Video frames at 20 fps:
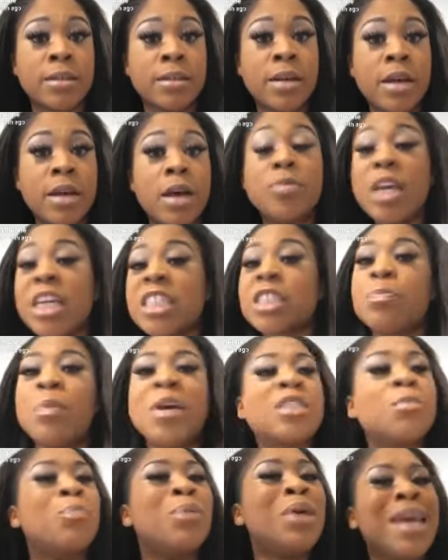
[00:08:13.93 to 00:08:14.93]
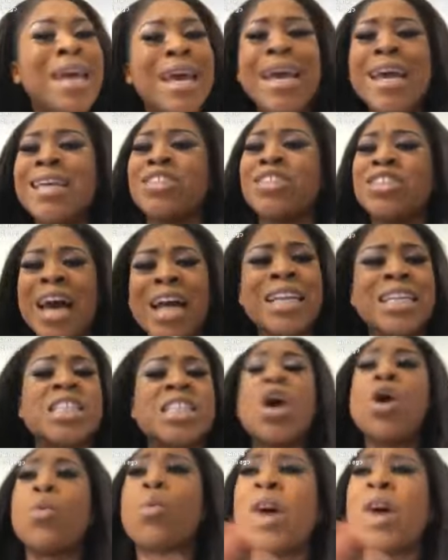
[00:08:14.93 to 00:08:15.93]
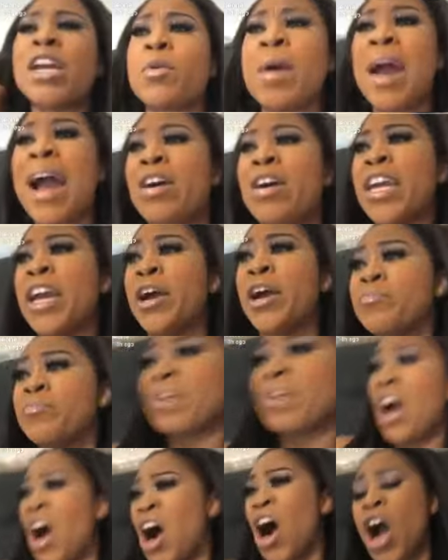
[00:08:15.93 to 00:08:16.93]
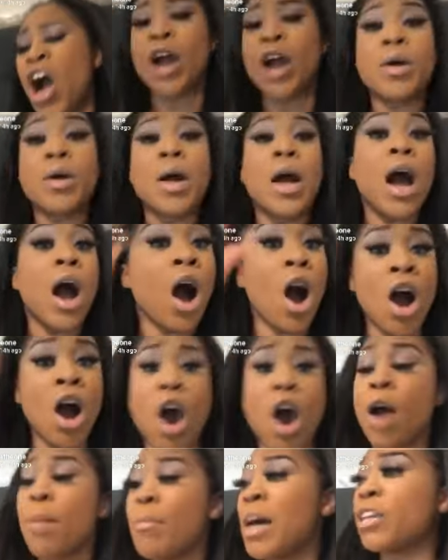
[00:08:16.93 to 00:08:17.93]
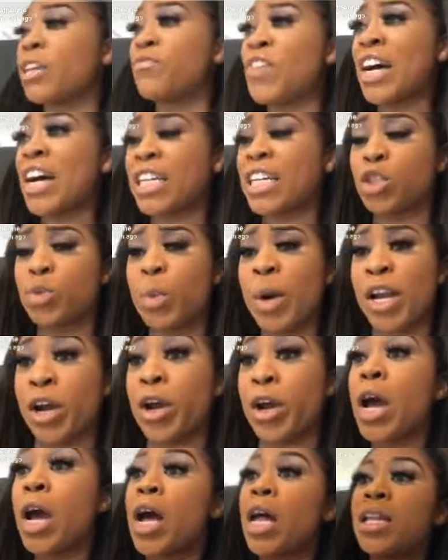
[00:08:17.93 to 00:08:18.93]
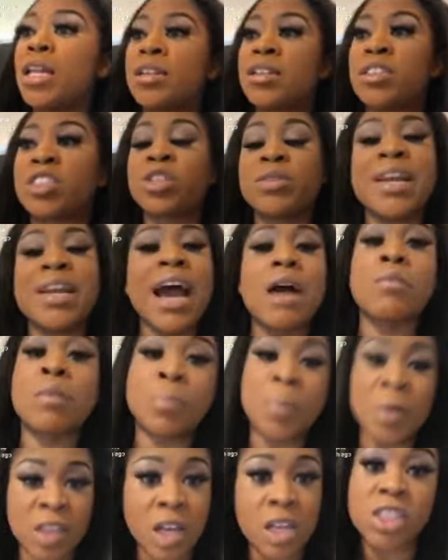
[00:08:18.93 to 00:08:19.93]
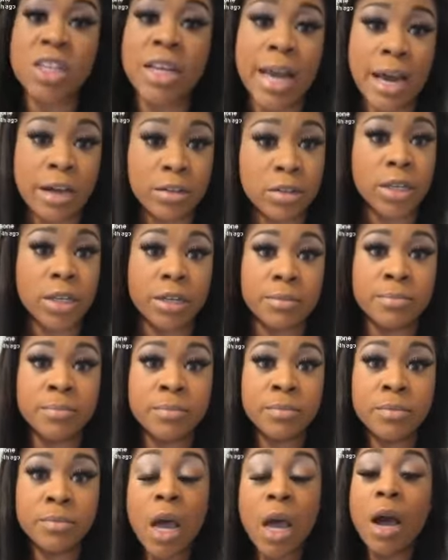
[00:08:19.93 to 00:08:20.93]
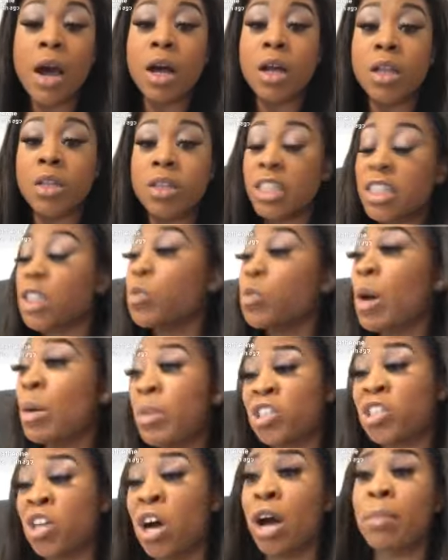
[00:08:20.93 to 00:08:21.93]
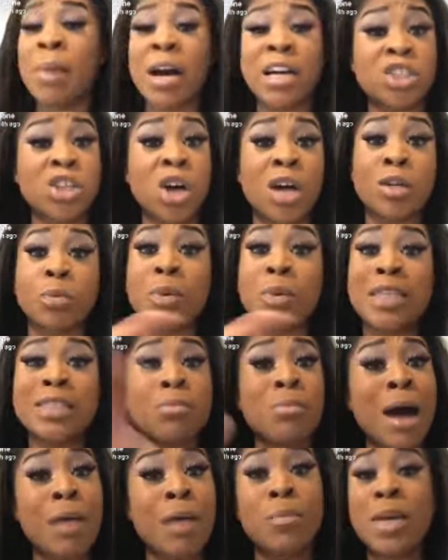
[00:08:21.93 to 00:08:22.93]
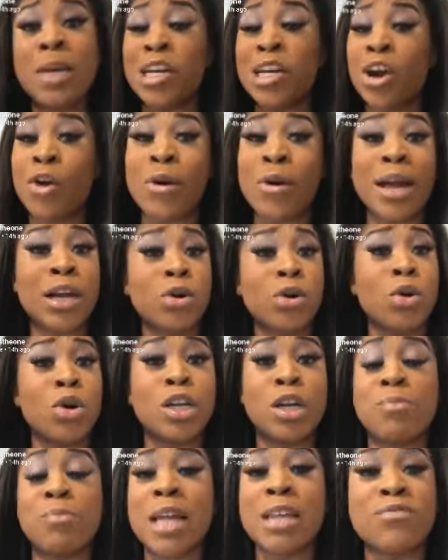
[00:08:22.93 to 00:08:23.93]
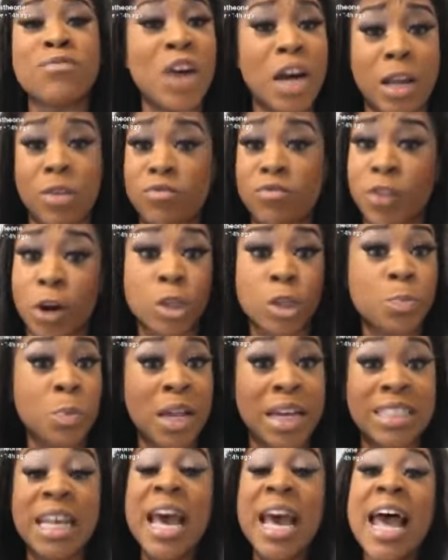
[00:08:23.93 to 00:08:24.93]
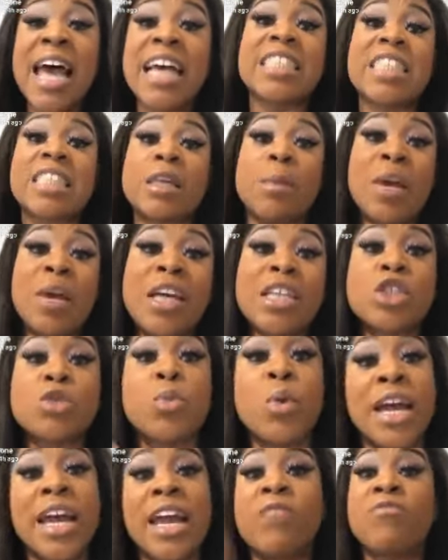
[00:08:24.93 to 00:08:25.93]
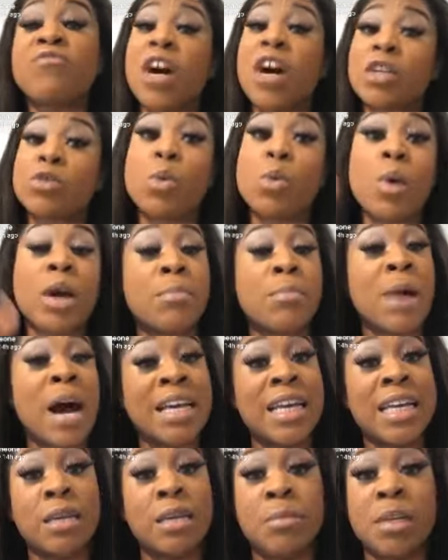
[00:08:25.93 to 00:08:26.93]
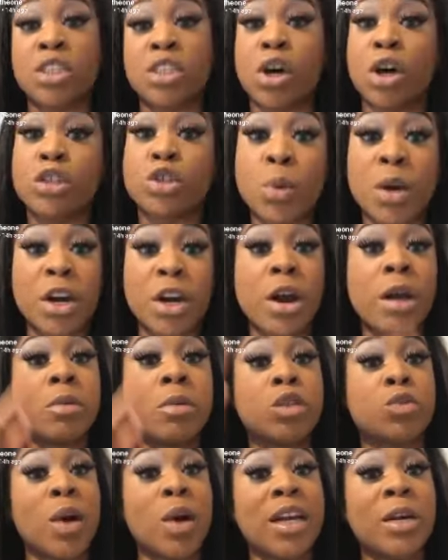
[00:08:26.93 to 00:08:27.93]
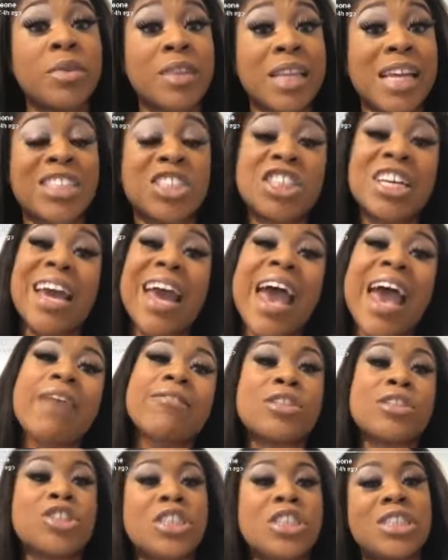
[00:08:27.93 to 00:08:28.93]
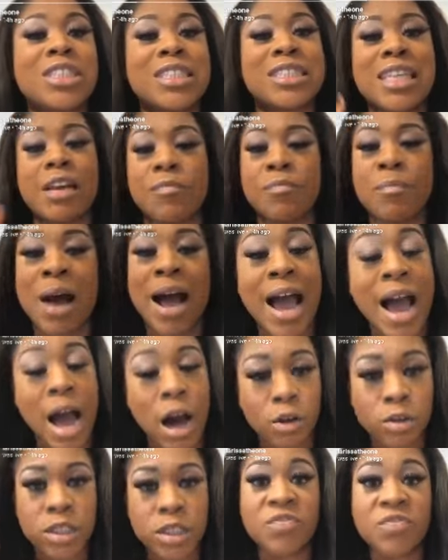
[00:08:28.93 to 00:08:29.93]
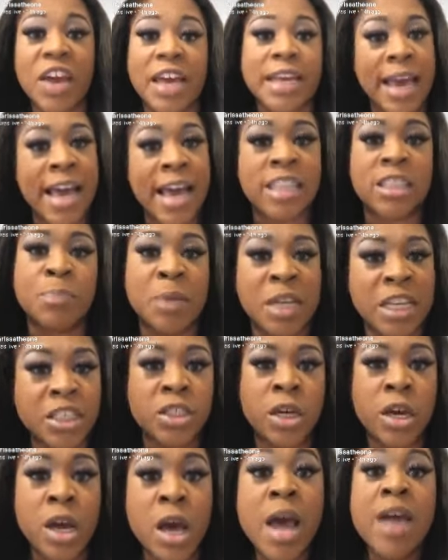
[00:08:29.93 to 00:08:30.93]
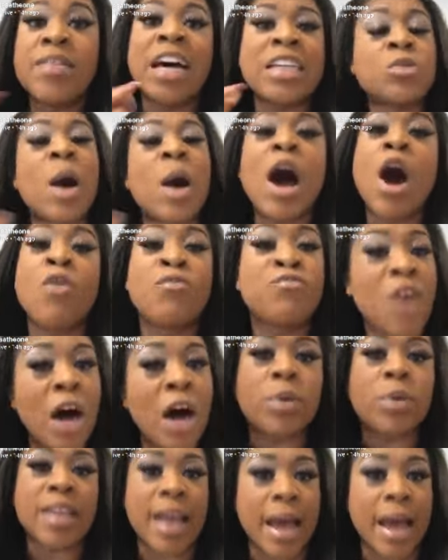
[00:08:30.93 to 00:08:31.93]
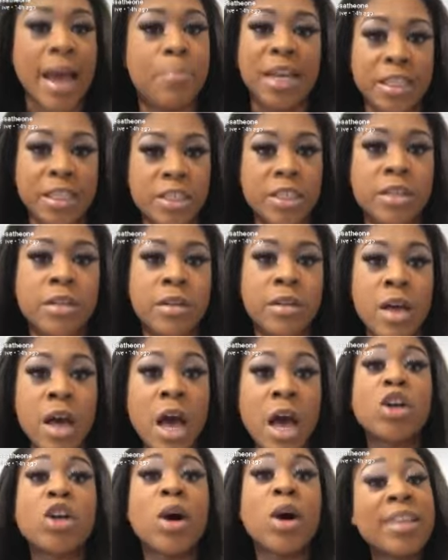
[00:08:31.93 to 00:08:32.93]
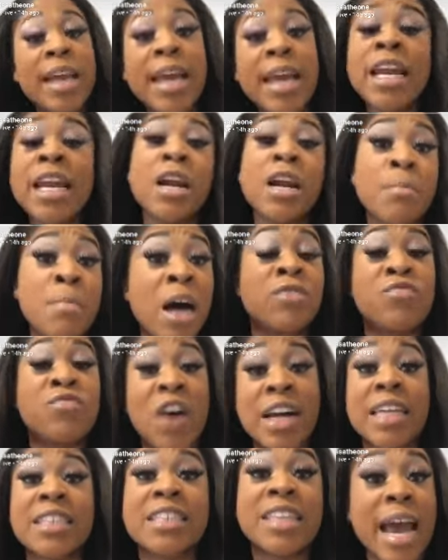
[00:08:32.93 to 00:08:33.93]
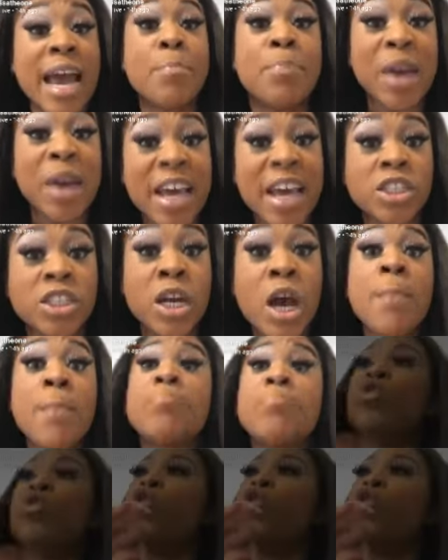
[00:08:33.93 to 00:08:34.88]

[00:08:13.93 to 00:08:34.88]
This bitch being jealous, running around here on her motherfucking Twitter. So now I'm gonna put this shit out there. This is what we talking about, y'all. The reason why me and her ain't cool in the motherfucking first place is because the bitch went and fucked with one of my enemies on Twitter and was running with that shit after she just left my house, fake ass bitch. That's why I don't fuck with that bitch. So at the end of the motherfucking day, bitch, you keep